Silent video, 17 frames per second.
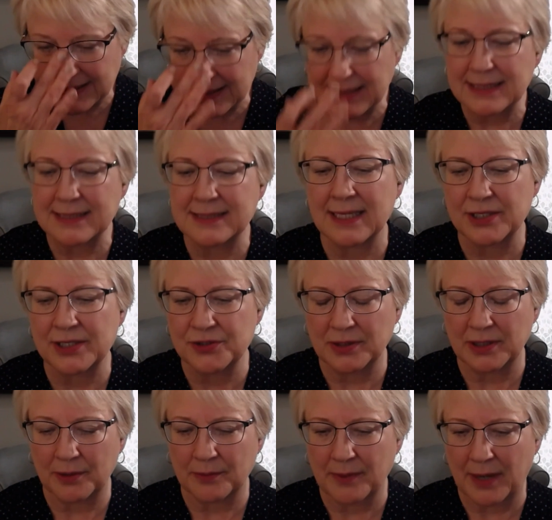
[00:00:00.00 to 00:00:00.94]
It's to get
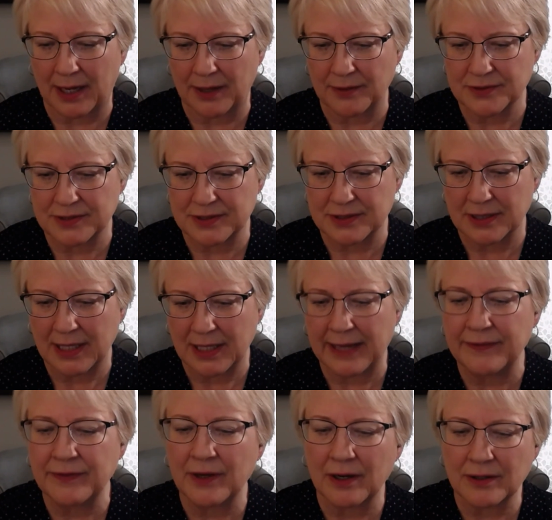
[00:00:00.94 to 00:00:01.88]
sexually mm-hmm. aroused.
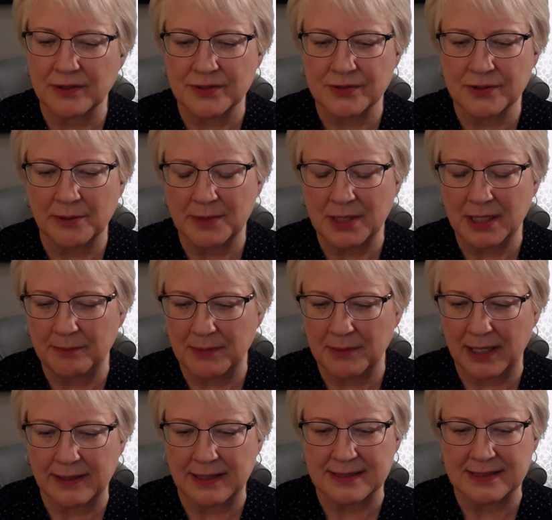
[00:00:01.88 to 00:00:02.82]
And there are so many
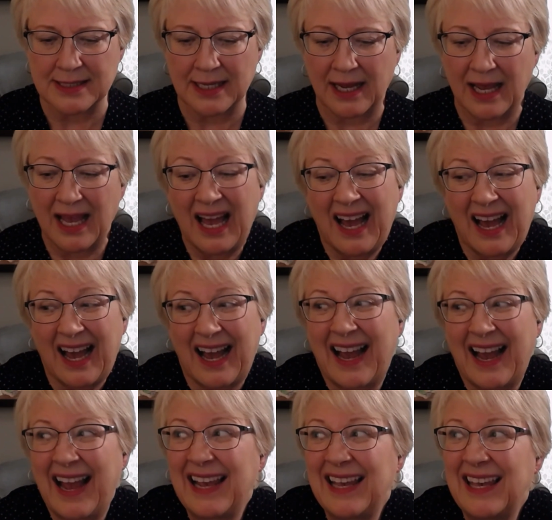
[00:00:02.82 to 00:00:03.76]
men that say,
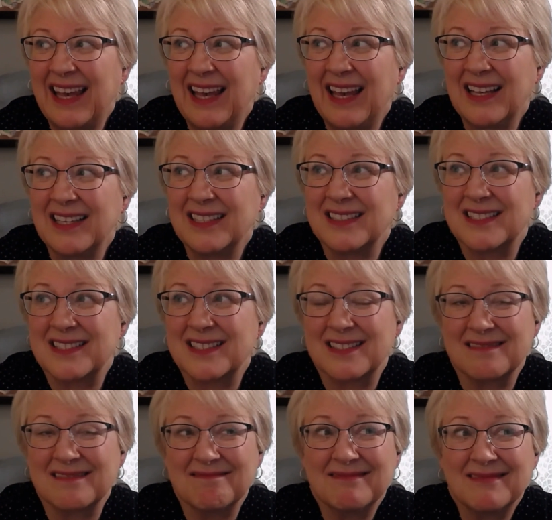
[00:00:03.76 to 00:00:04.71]
I
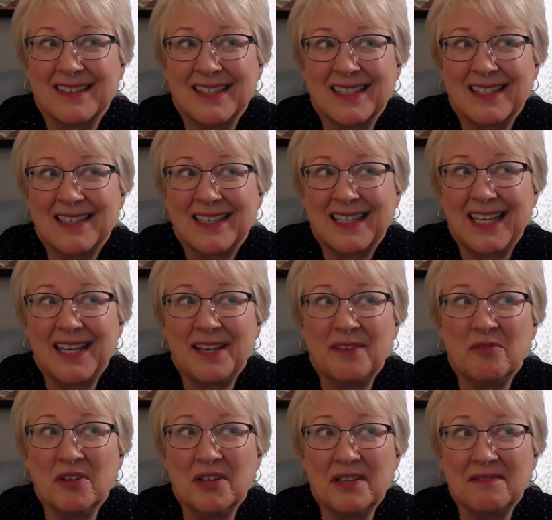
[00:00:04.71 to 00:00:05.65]
can't
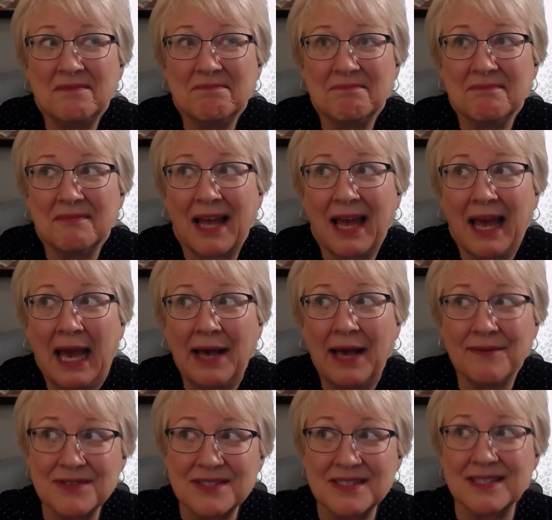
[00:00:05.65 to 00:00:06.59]
even
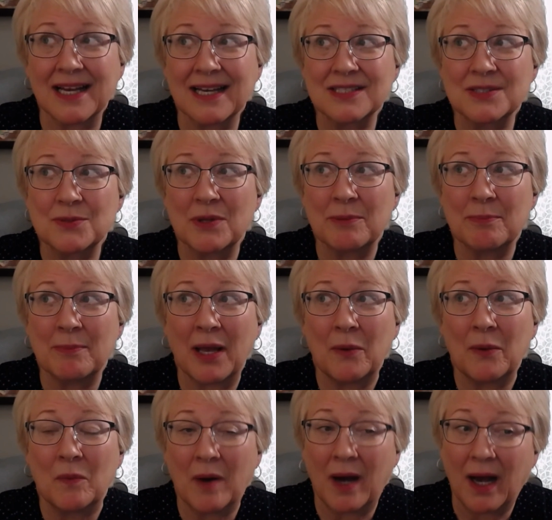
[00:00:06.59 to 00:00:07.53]
have sex with
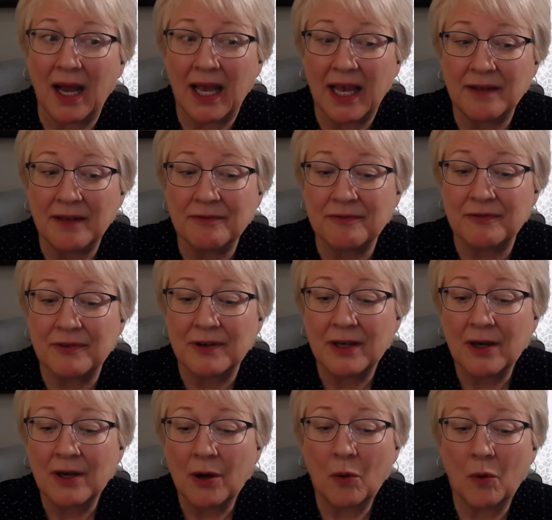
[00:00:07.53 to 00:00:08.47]
my wife
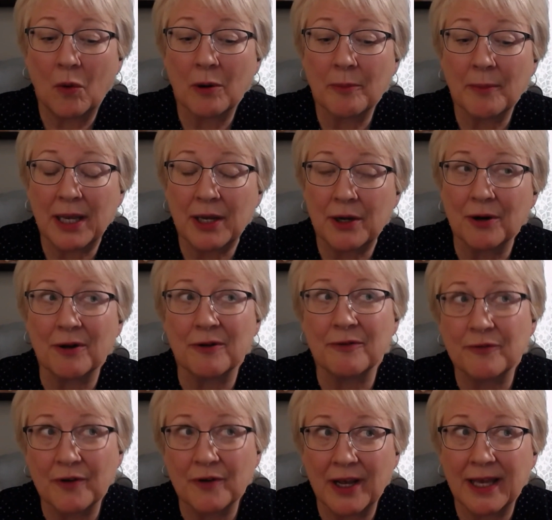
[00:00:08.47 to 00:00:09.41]
or my
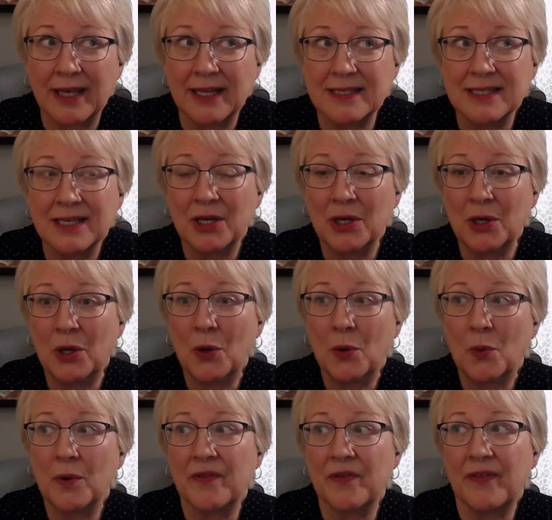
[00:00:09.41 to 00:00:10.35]
girlfriend
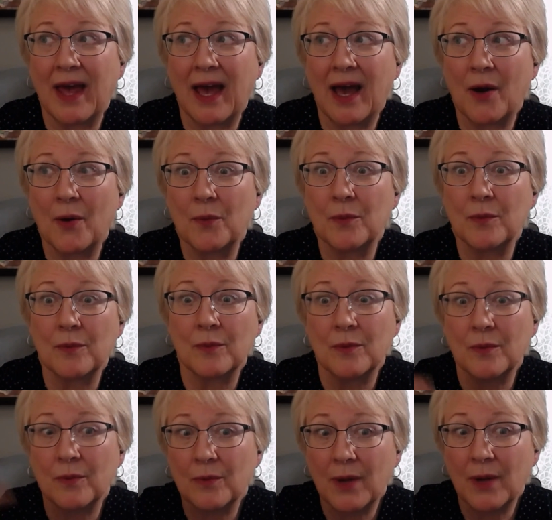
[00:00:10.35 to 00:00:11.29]
without
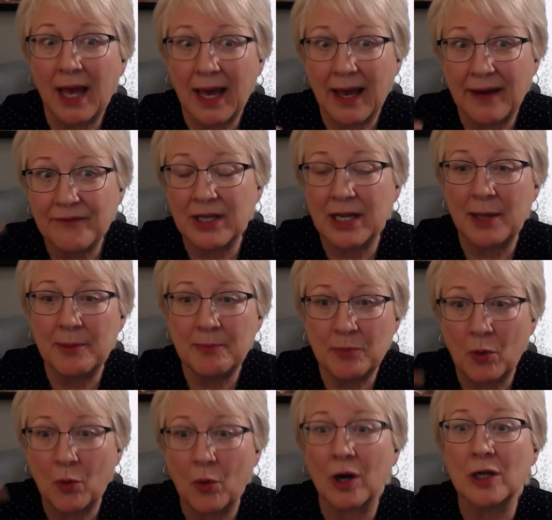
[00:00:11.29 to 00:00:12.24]
having a
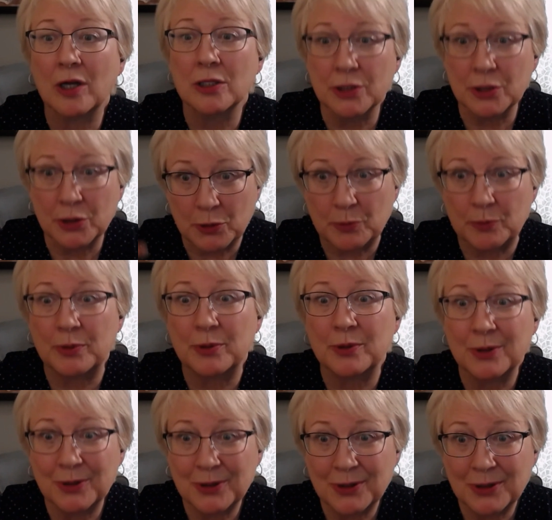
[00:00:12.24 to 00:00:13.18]
porn loop,